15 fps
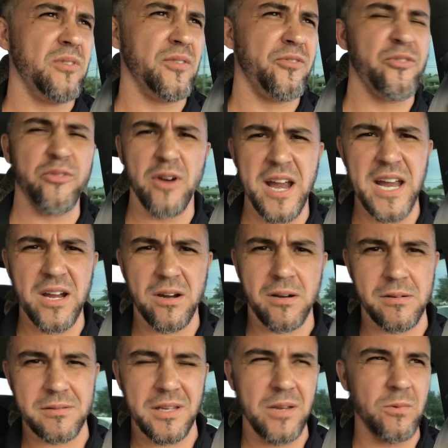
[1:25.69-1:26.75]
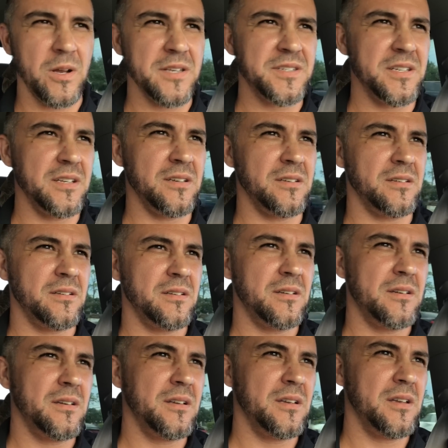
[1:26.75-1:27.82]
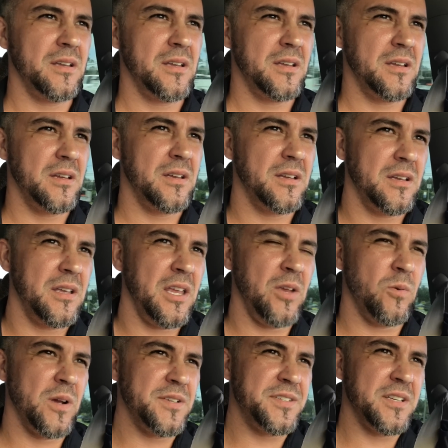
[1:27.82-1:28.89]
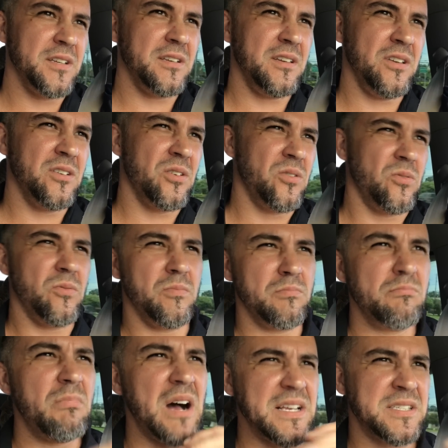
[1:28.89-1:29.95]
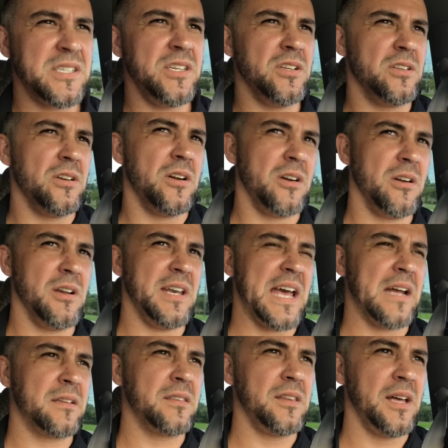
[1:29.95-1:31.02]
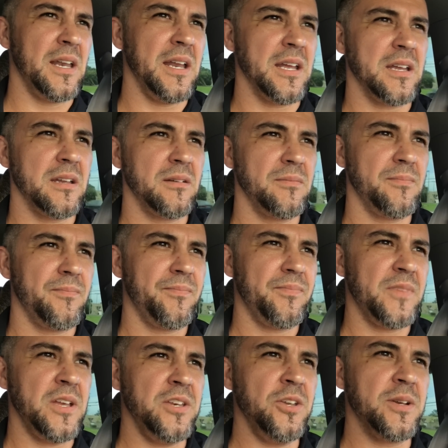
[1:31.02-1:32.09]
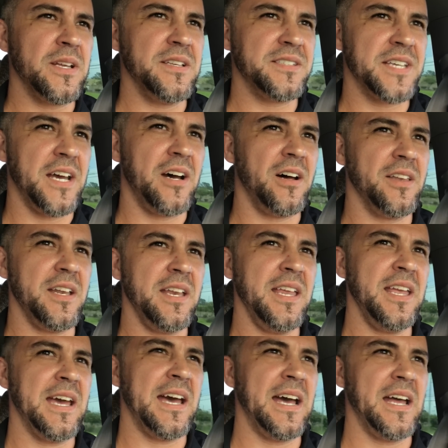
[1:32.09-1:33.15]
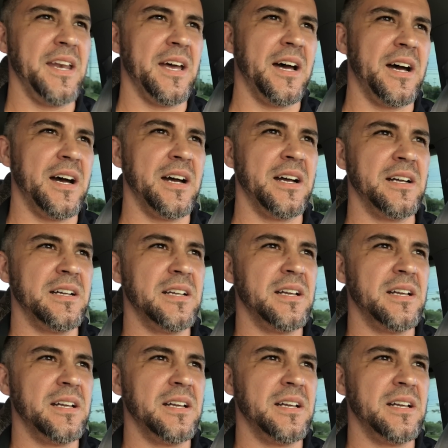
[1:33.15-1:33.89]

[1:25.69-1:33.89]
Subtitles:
frail. He wasn't, you know, muscular and athletic. And you can tell that he had a